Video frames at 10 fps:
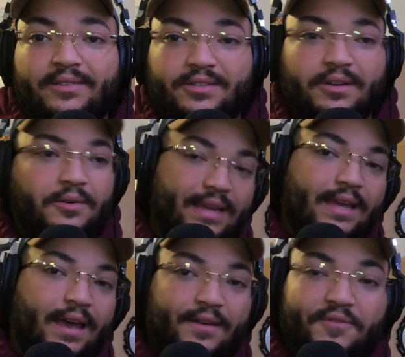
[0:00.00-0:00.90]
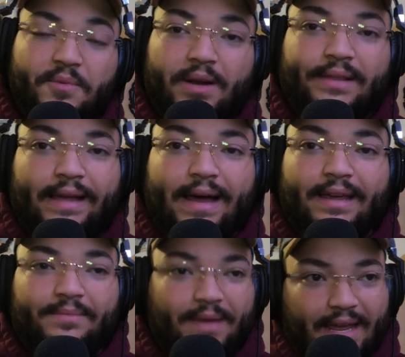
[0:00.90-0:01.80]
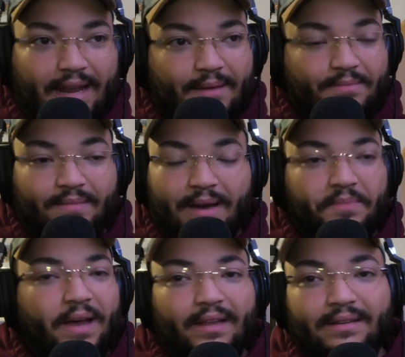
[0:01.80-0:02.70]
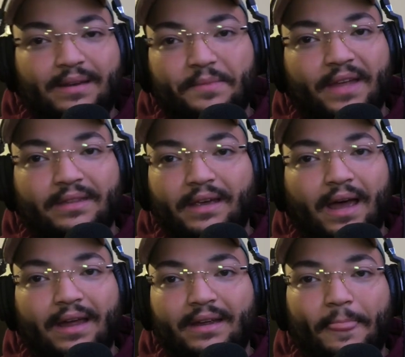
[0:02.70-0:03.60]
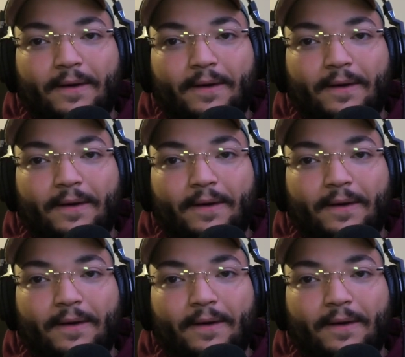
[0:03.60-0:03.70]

So yeah, if you want a lion, man, I'm not the guy.